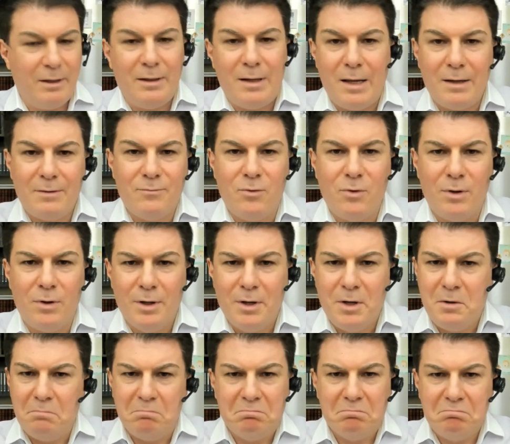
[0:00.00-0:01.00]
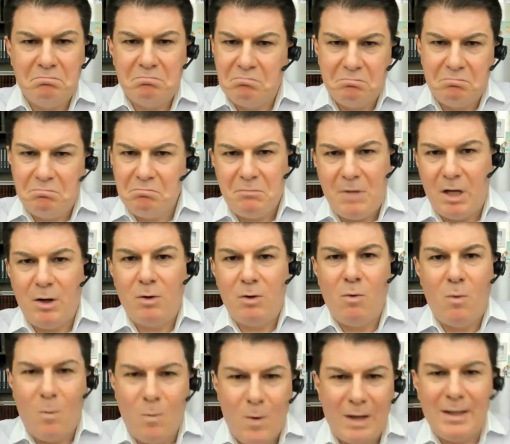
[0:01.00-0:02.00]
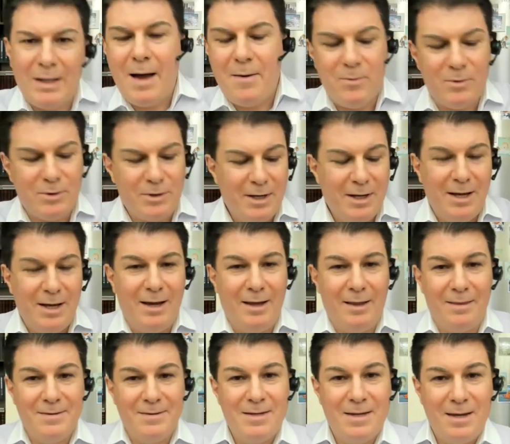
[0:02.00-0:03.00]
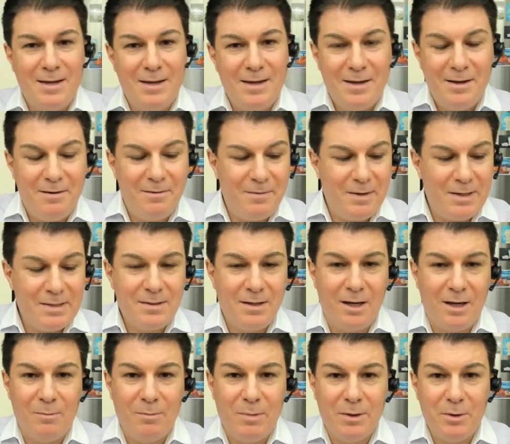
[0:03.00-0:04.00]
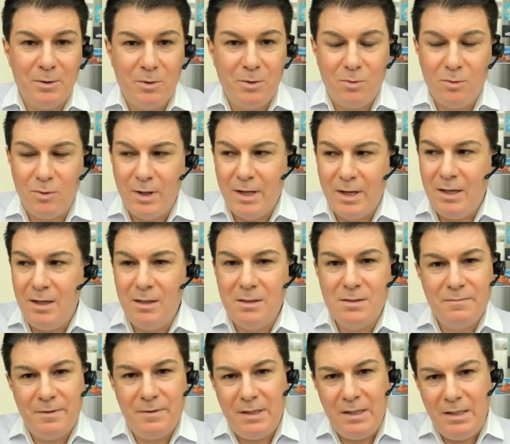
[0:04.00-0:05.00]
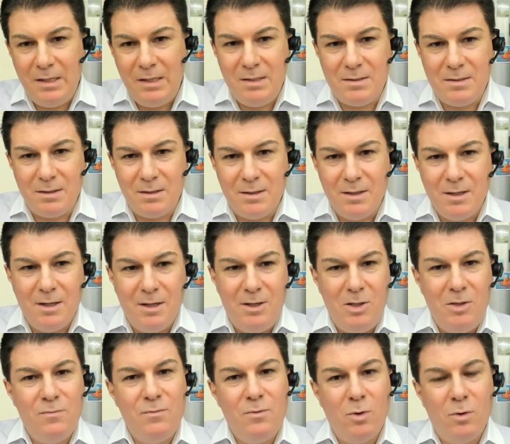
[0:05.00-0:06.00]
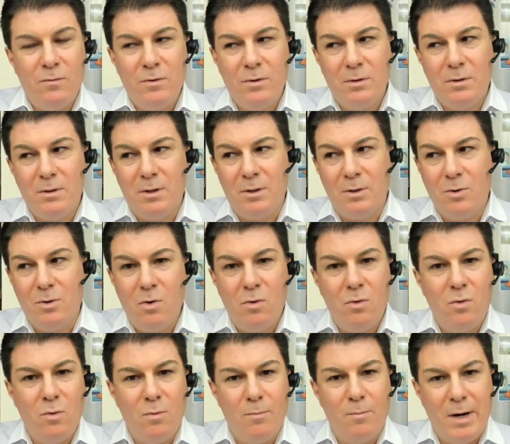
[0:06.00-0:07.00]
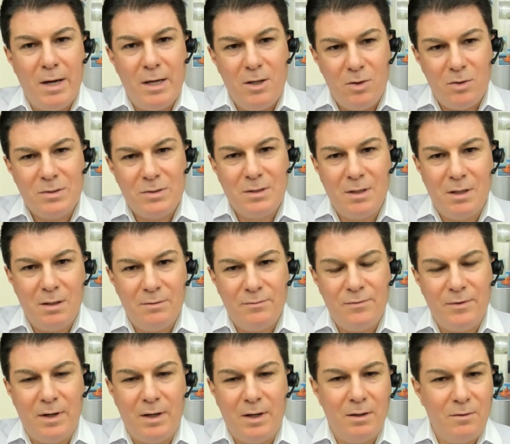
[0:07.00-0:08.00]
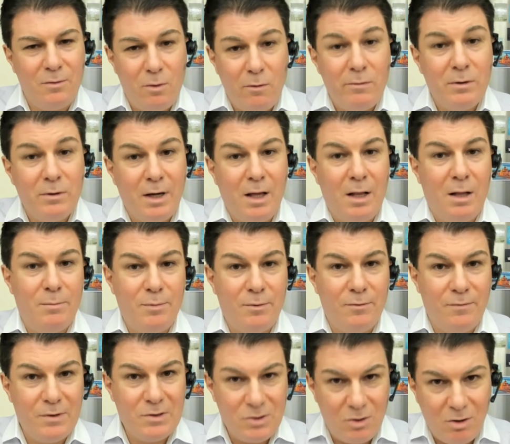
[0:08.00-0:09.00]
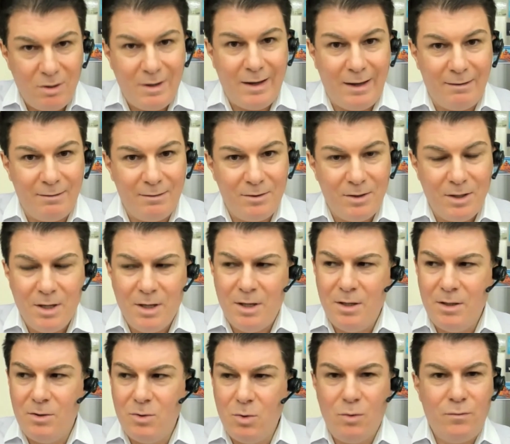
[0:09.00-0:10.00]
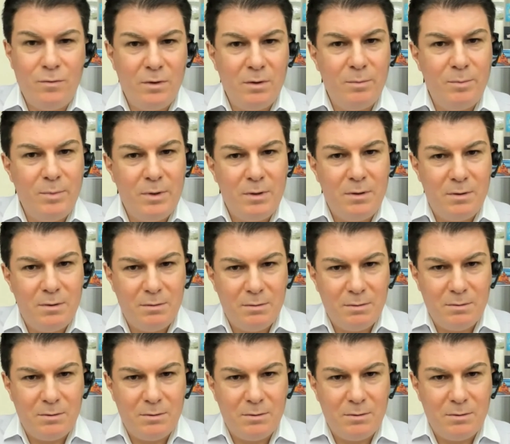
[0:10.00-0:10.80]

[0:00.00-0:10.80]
like for, I don't know, 1 hour. And they were saying, but it's very easy. If you will go by yourself and you'll help with your hand, you will be